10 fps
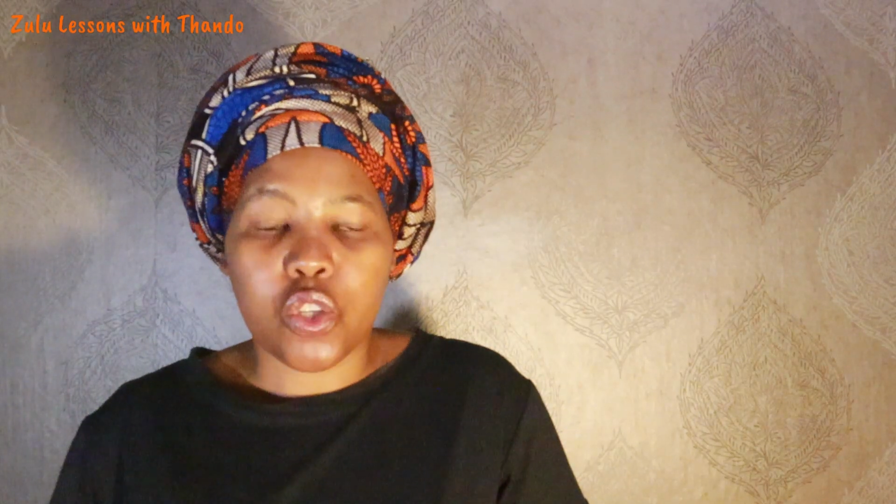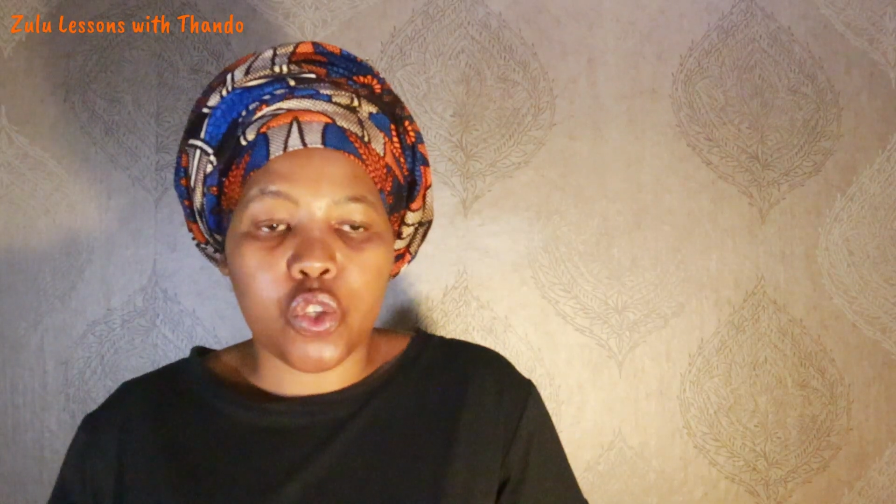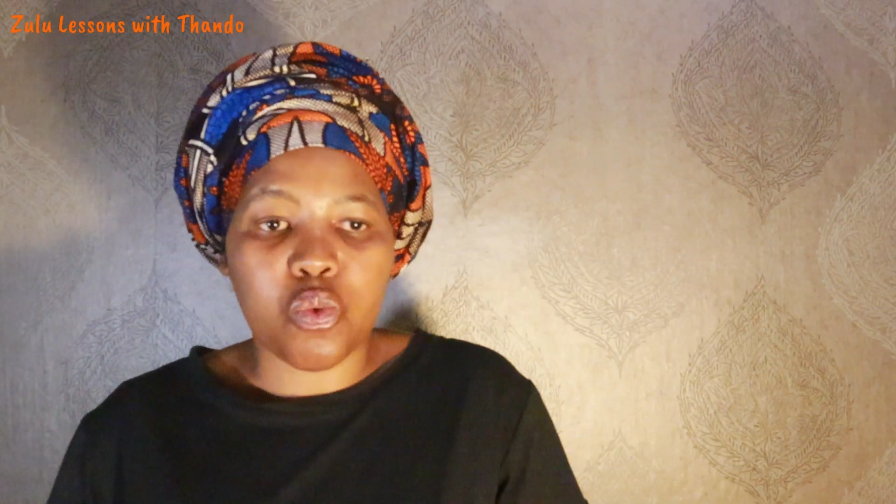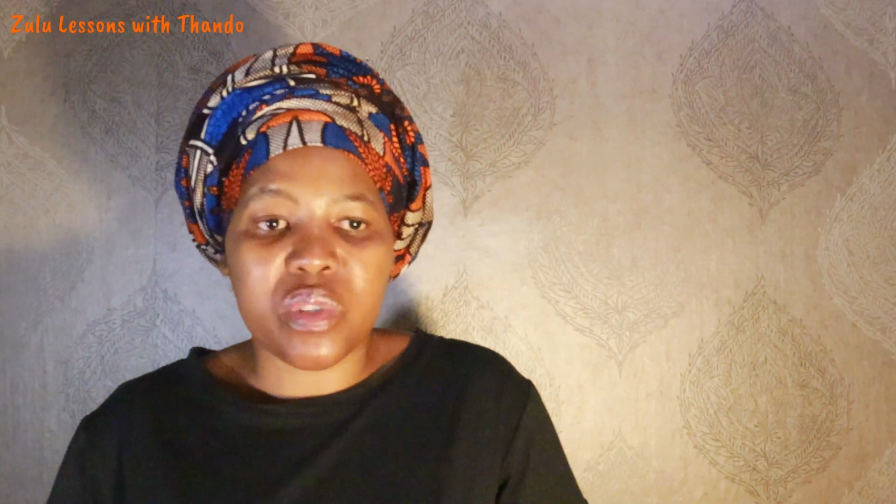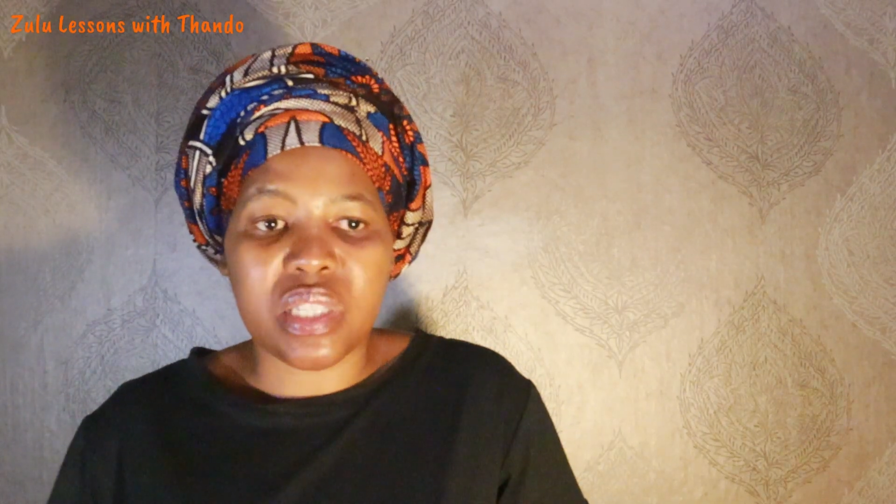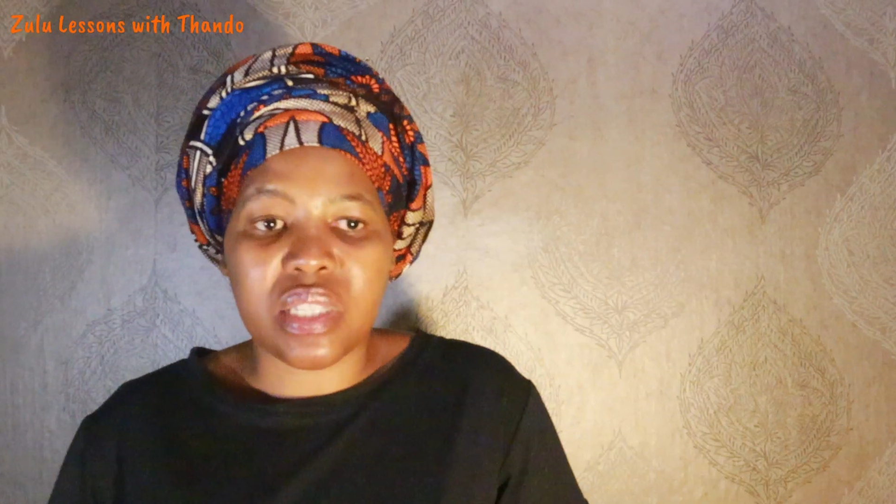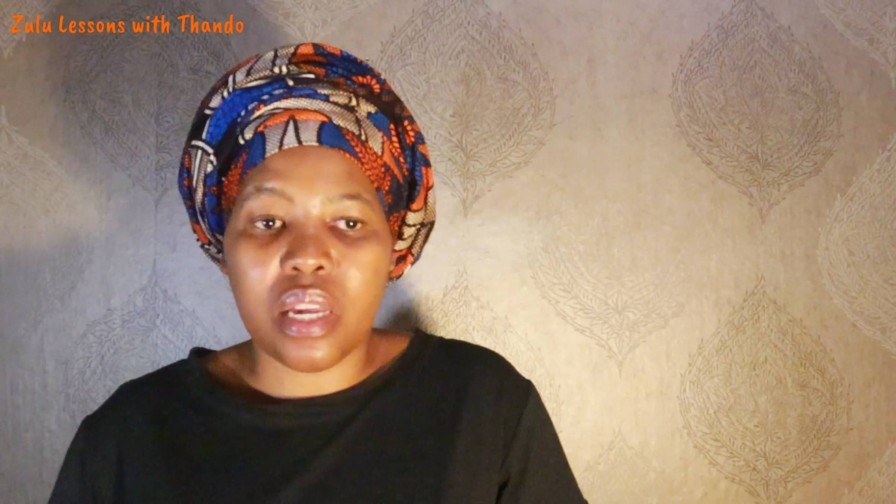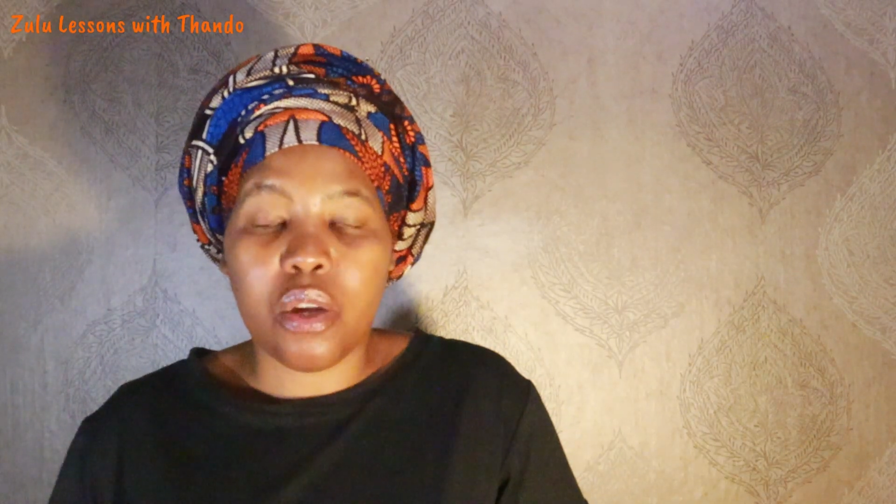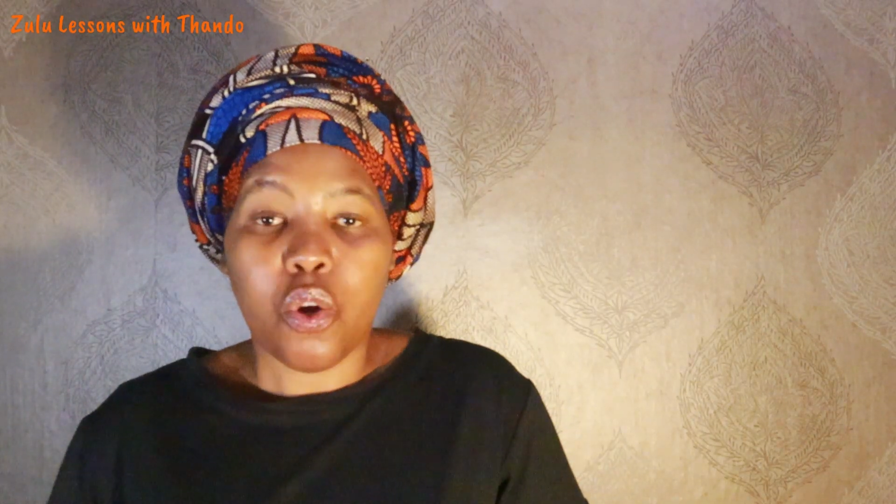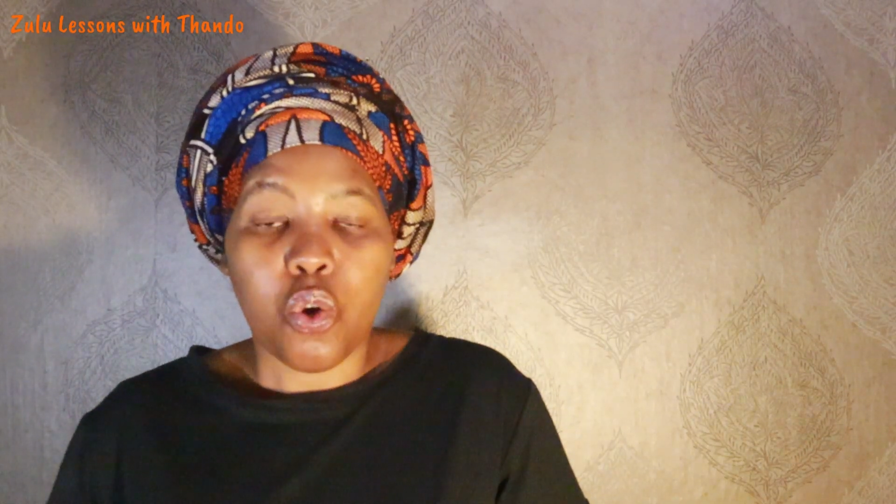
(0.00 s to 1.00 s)
you would
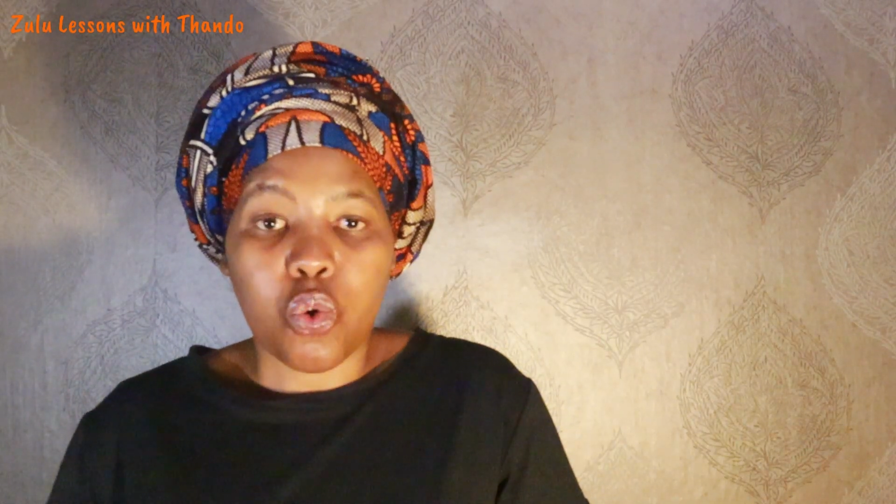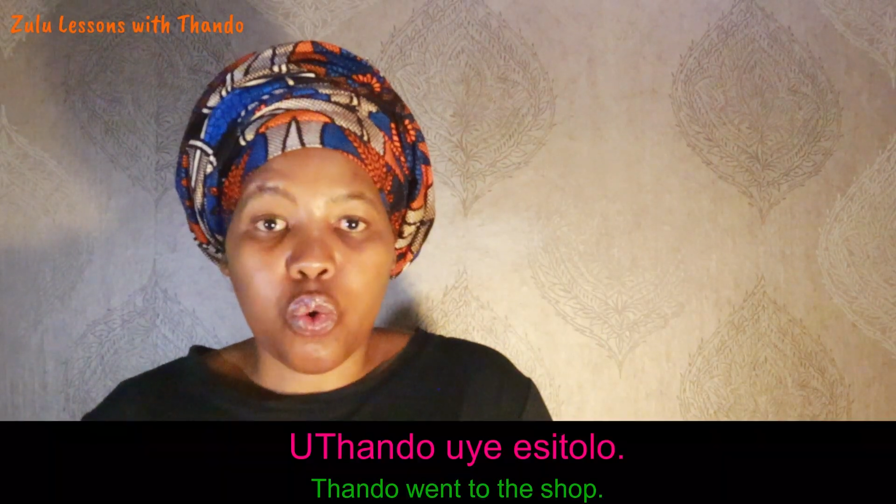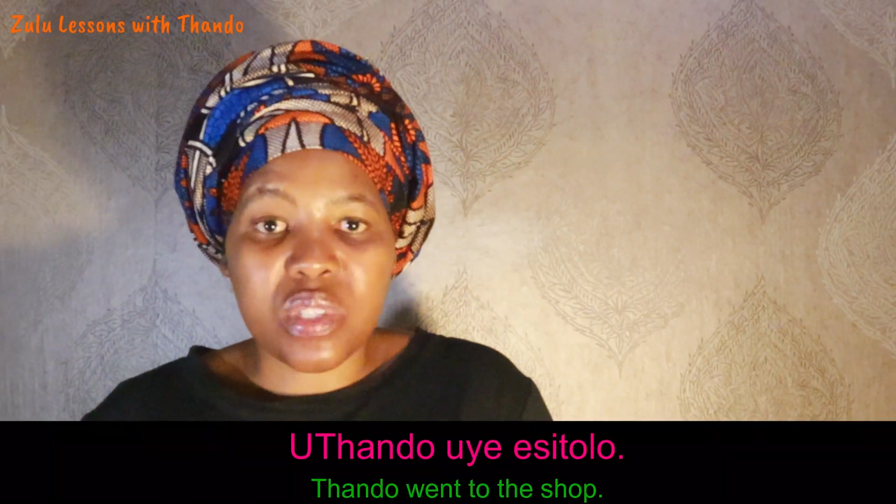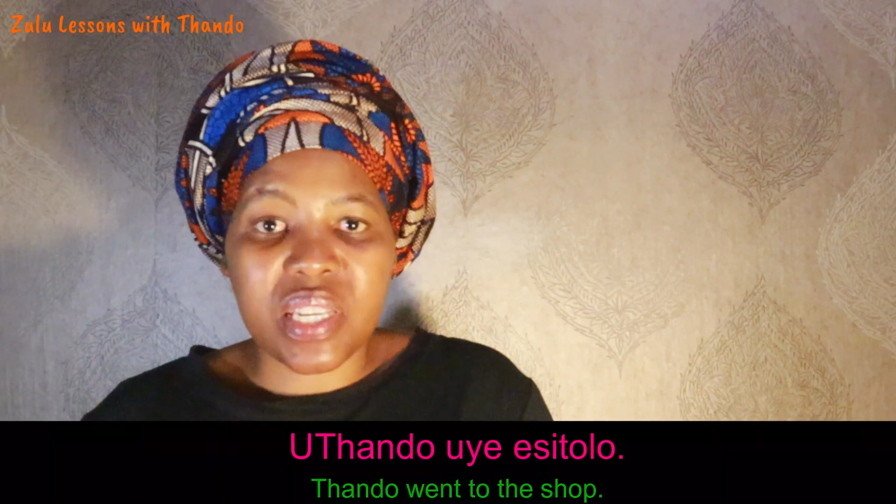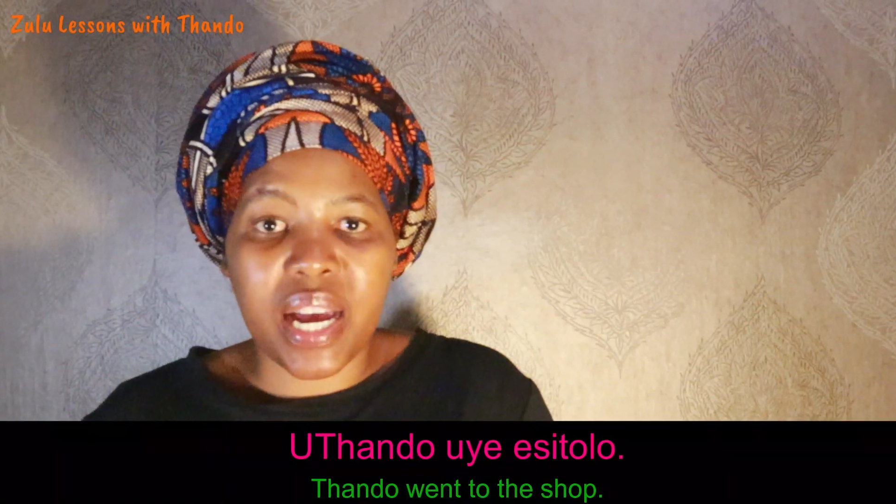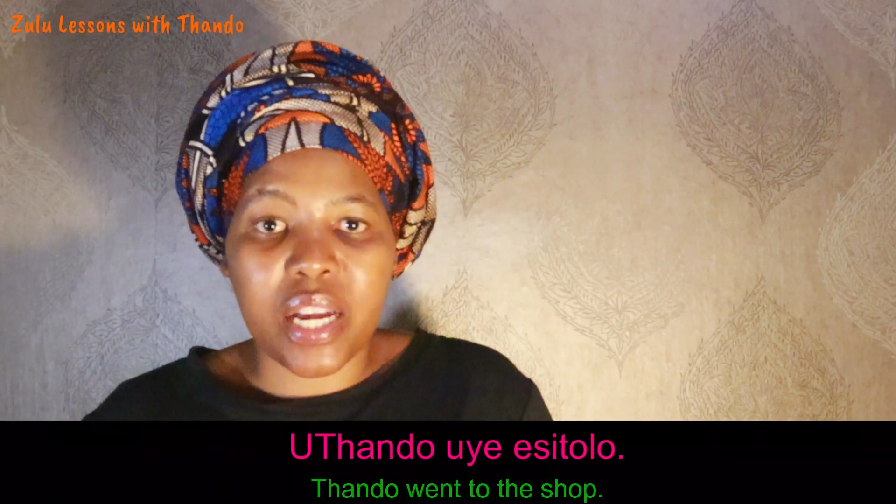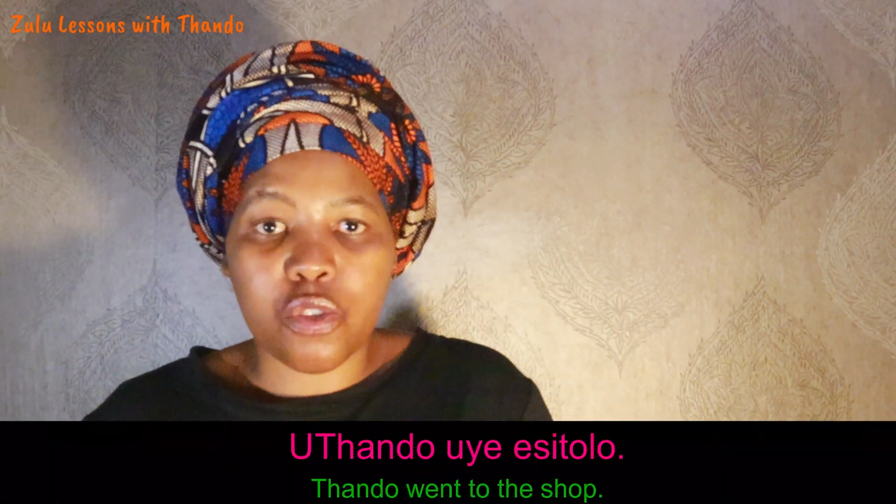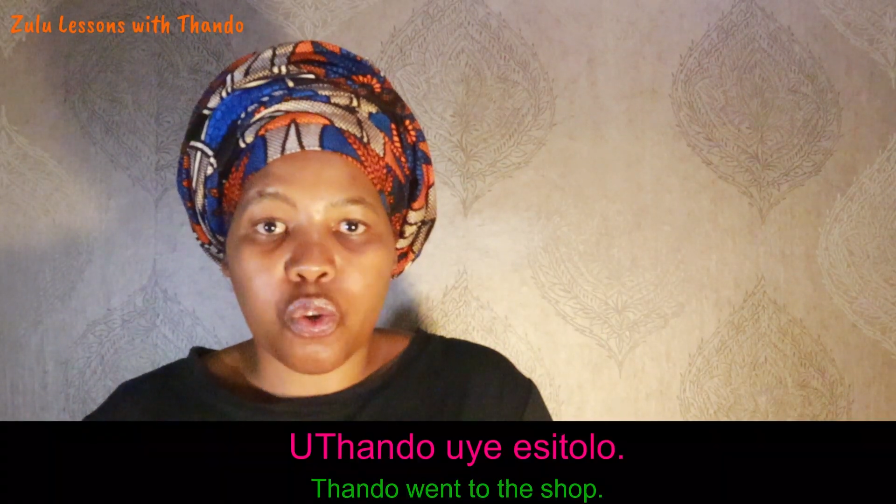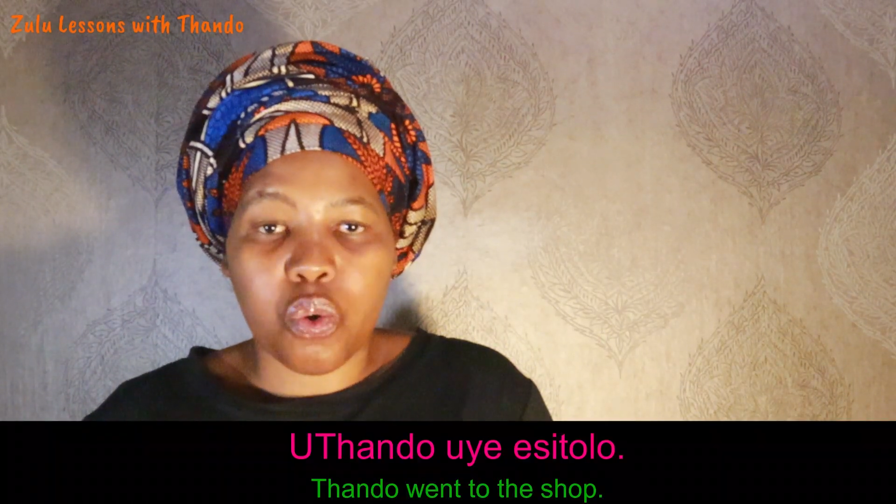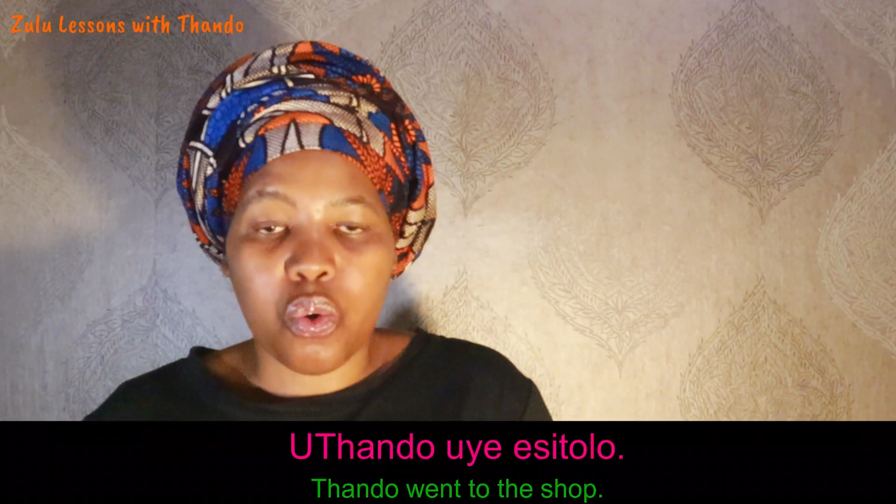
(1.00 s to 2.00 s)
say
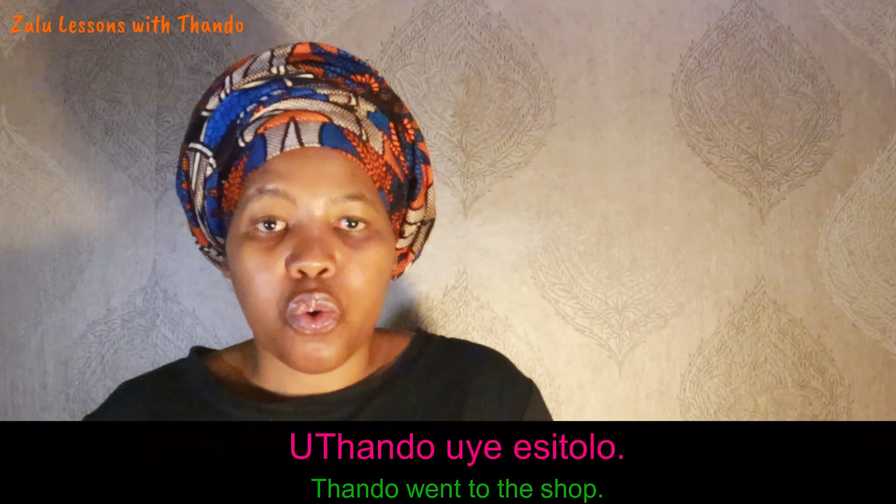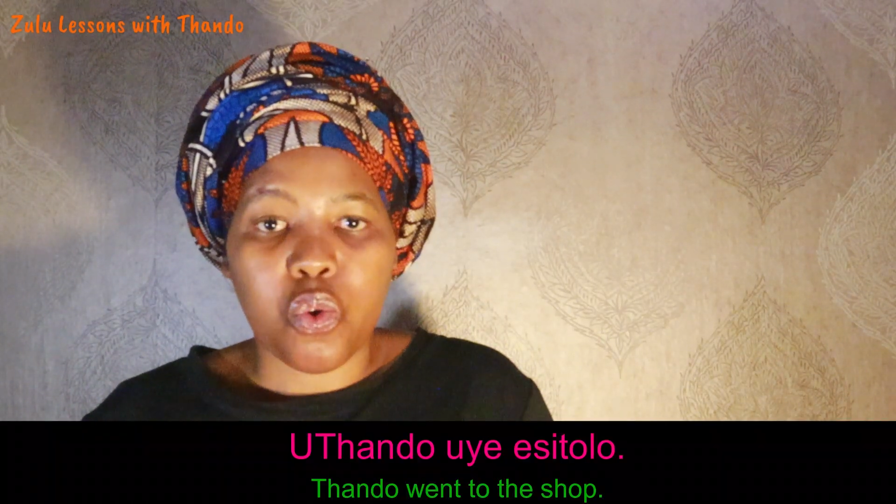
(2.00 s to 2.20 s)
uthando